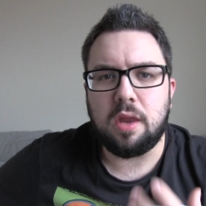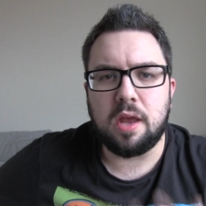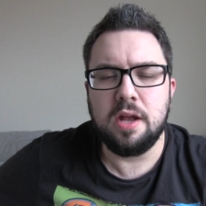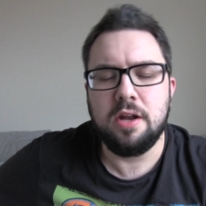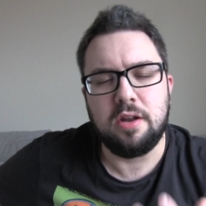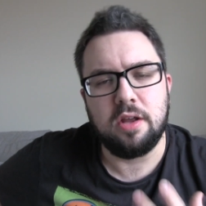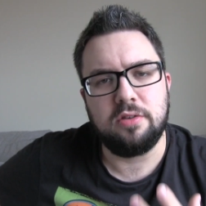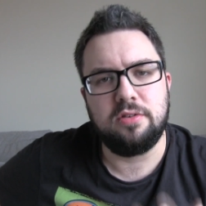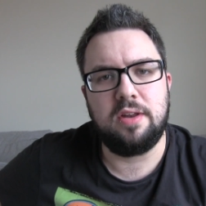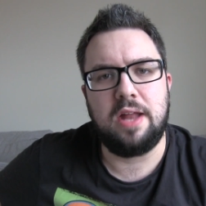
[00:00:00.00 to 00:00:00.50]
It
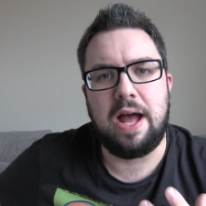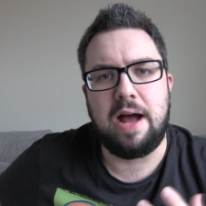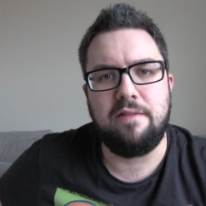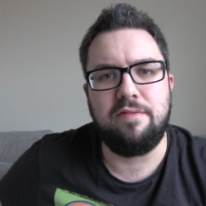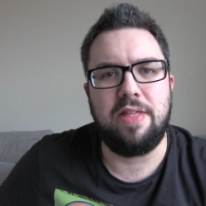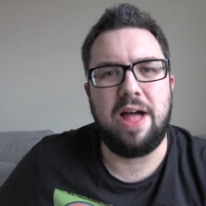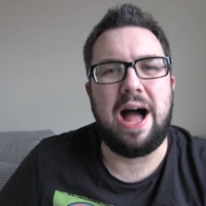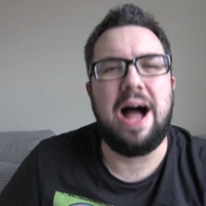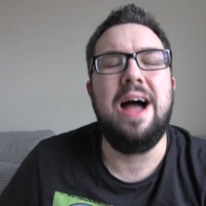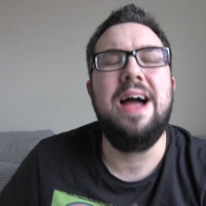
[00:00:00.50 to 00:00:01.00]
doesn't
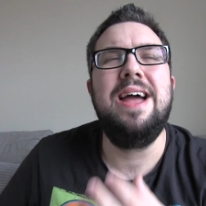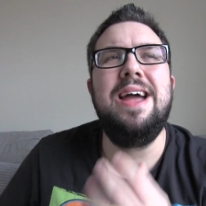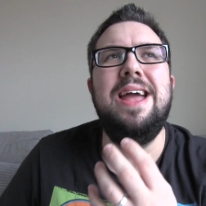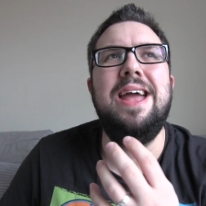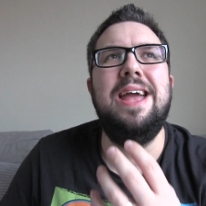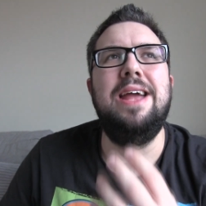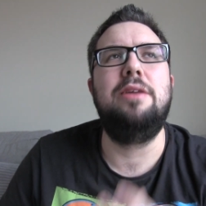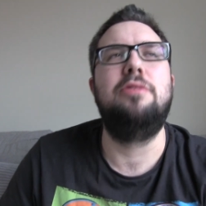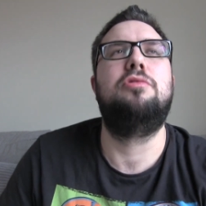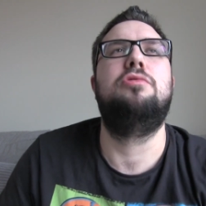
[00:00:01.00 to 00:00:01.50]
have that
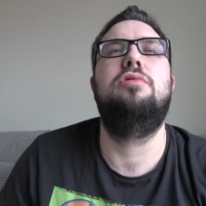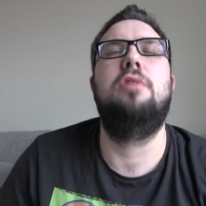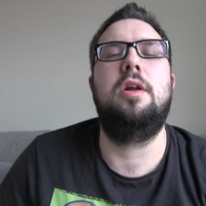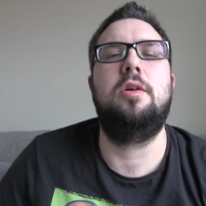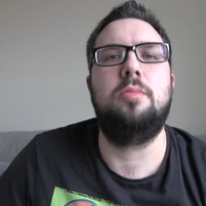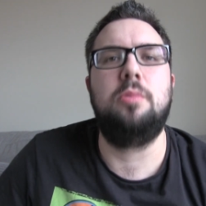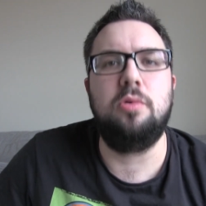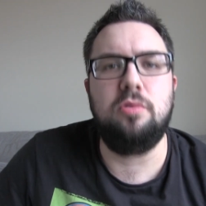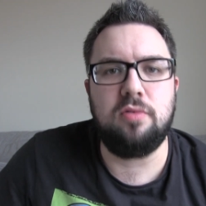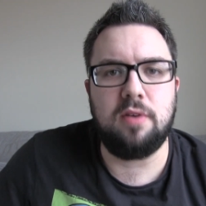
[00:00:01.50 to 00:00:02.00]

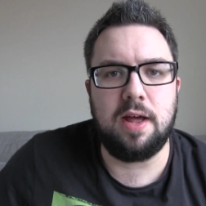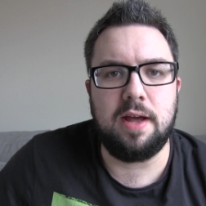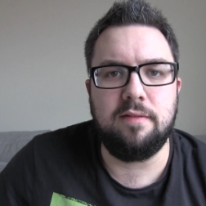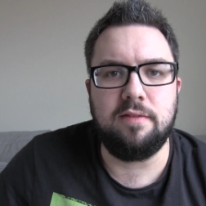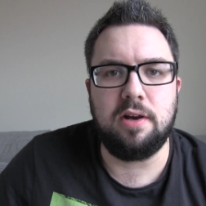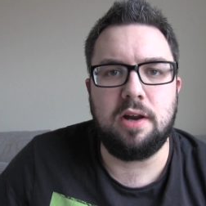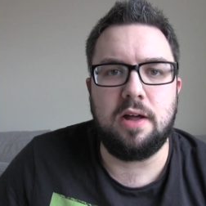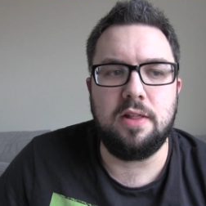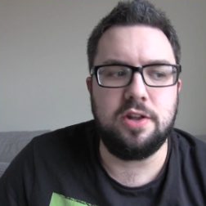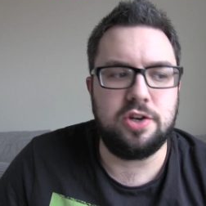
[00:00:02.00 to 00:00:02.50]
incredible
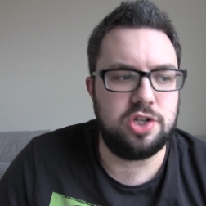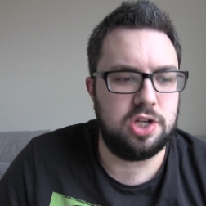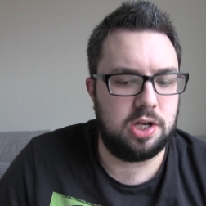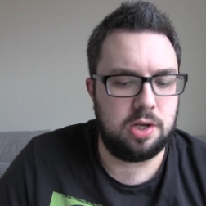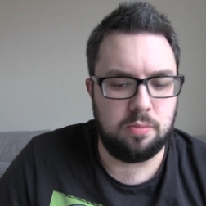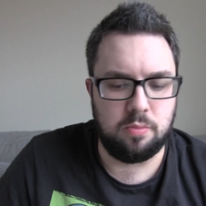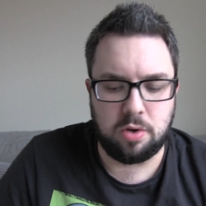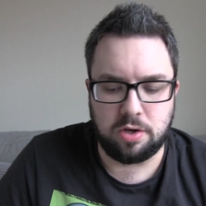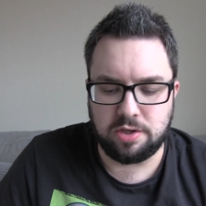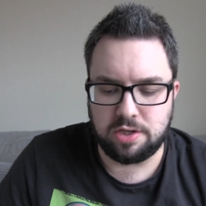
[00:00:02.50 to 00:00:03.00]
flavour like the
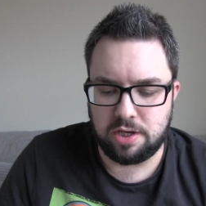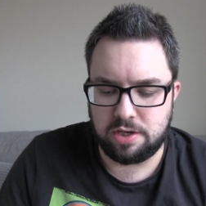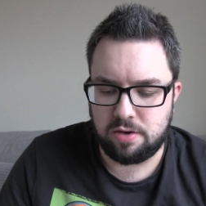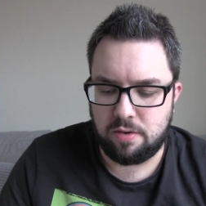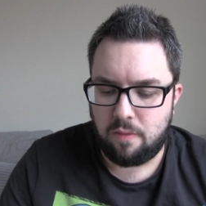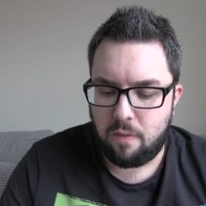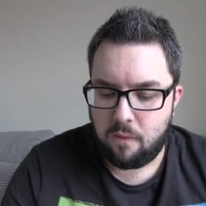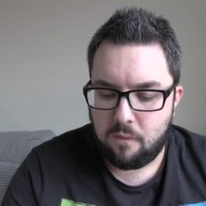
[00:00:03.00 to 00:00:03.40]
chicken one did.